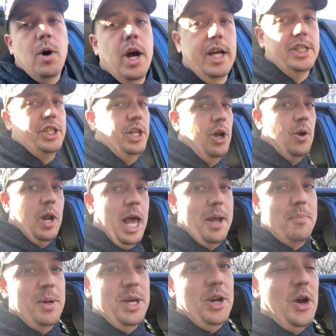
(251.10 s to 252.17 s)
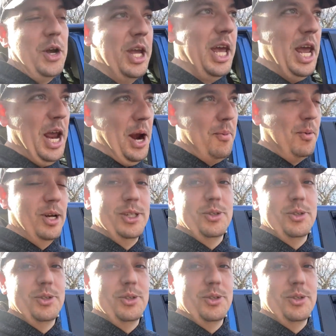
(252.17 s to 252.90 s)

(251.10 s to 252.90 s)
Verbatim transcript: uh, she don't like being on camera,